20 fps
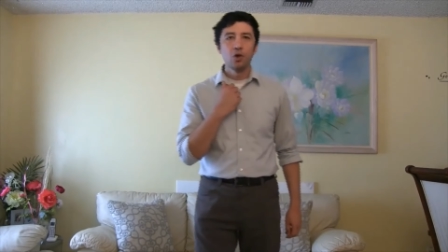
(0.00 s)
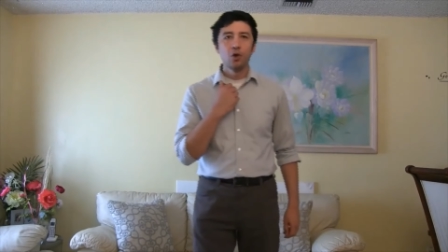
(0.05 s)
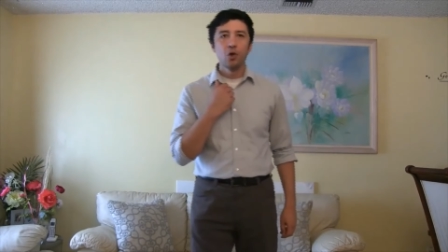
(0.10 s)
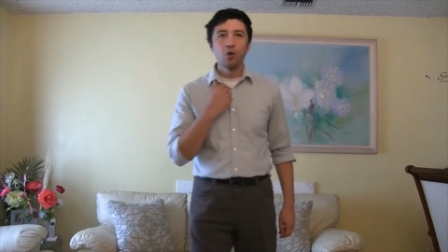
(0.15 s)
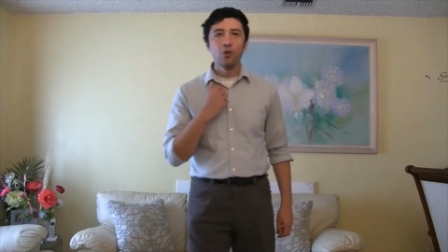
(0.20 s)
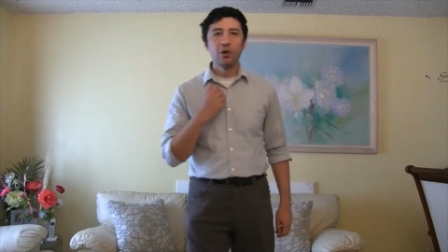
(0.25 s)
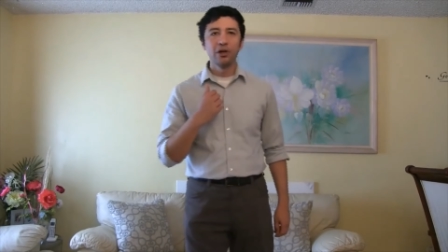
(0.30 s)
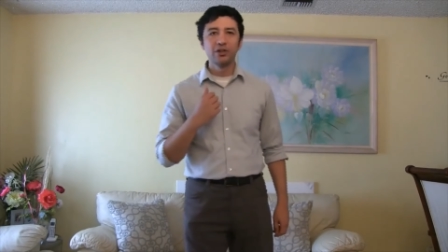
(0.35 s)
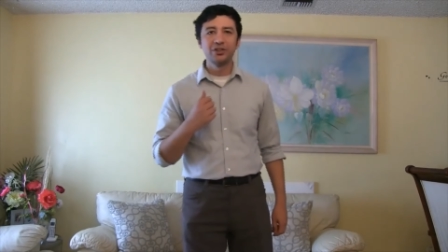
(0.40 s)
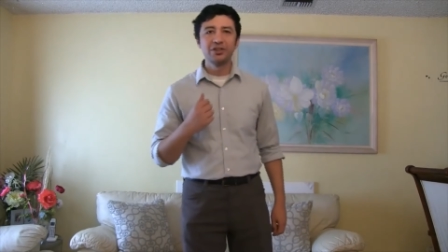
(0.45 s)

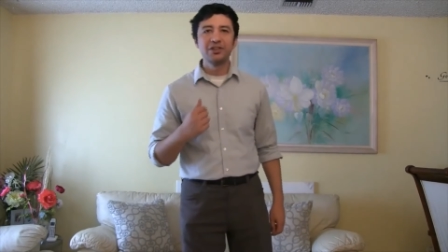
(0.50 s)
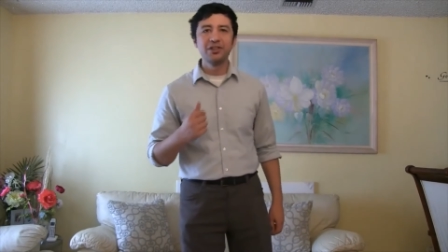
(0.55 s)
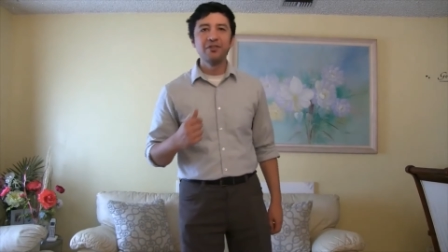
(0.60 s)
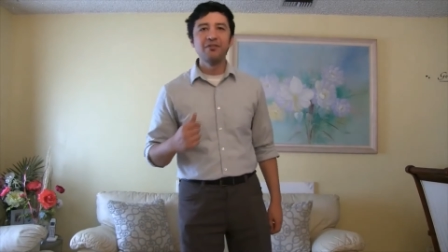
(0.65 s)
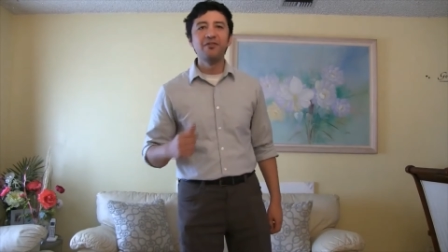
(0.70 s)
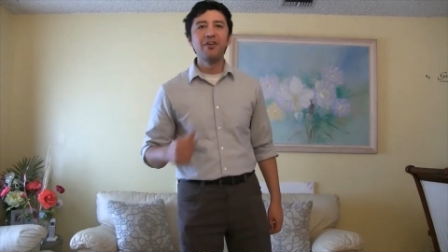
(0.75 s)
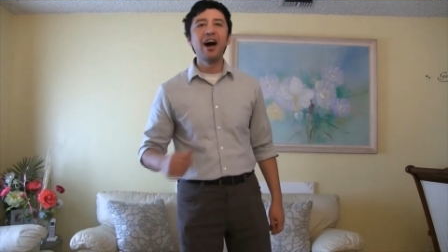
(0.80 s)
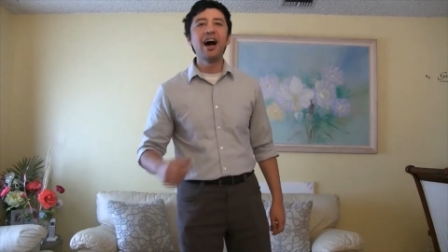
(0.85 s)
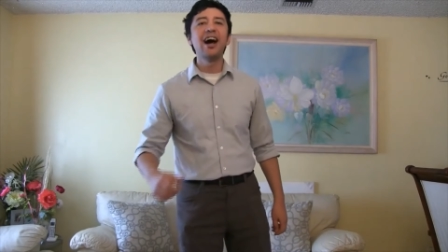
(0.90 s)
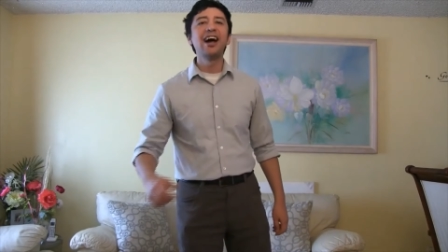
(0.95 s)
or else
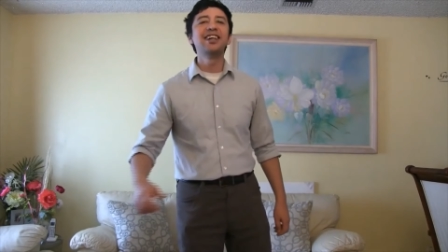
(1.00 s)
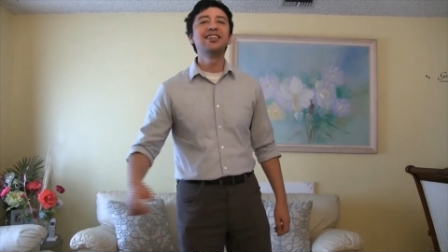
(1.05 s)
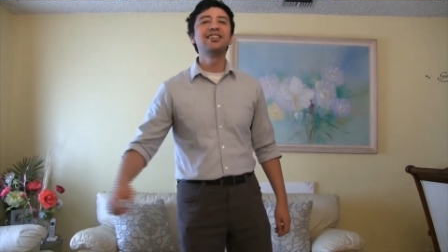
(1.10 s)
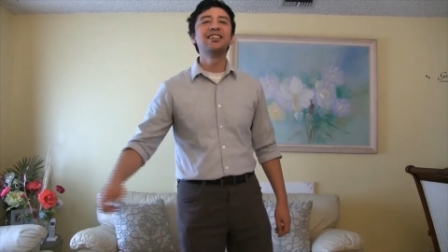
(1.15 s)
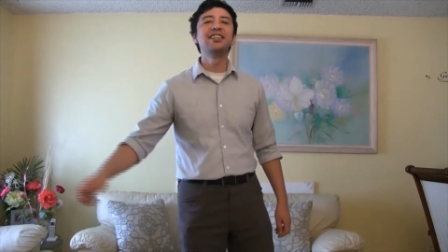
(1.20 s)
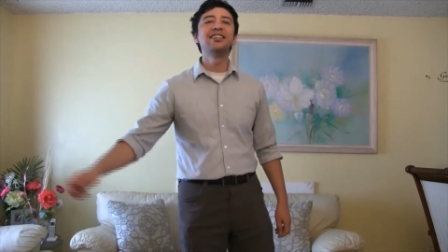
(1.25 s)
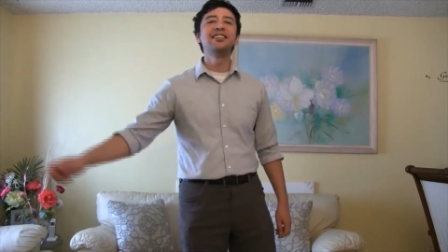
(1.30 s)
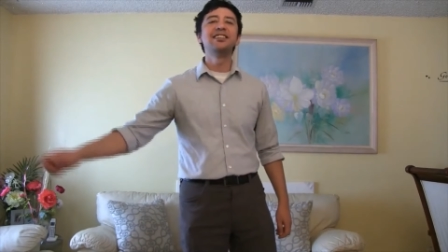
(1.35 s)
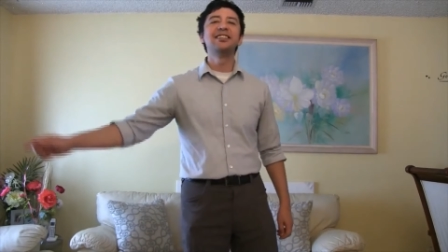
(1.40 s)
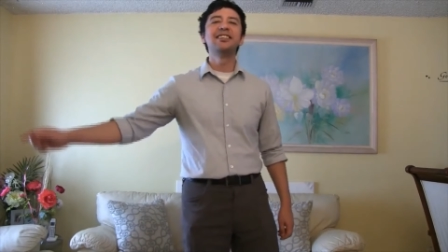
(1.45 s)
devise
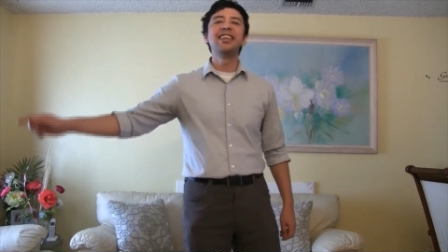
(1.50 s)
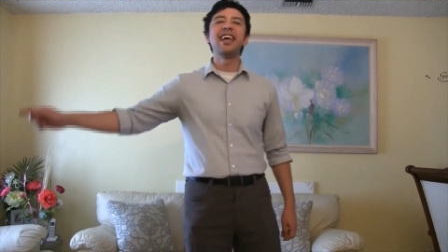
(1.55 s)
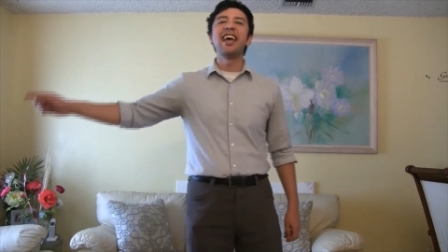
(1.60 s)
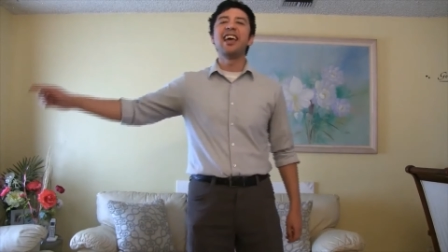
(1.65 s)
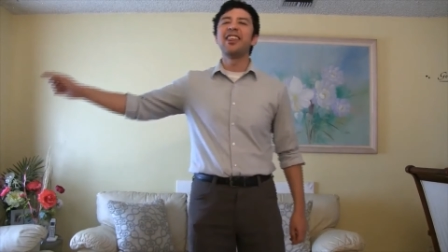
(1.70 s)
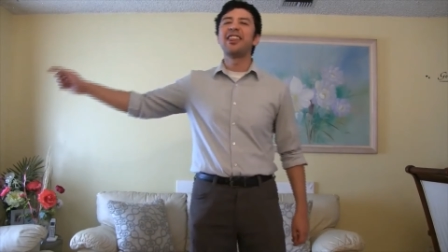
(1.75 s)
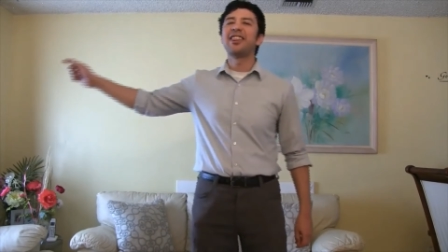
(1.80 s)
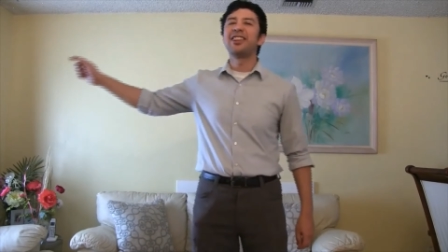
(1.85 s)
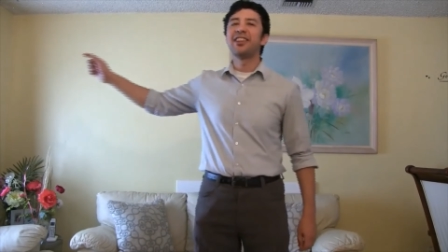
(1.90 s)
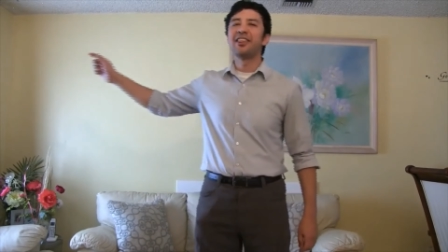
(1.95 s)
his
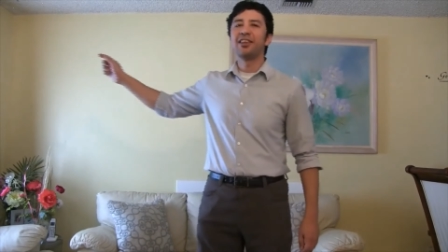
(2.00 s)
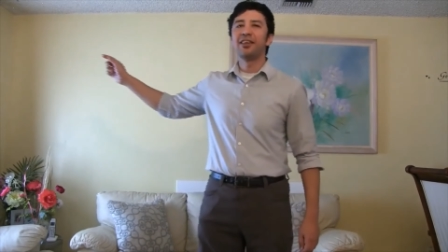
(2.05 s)
death,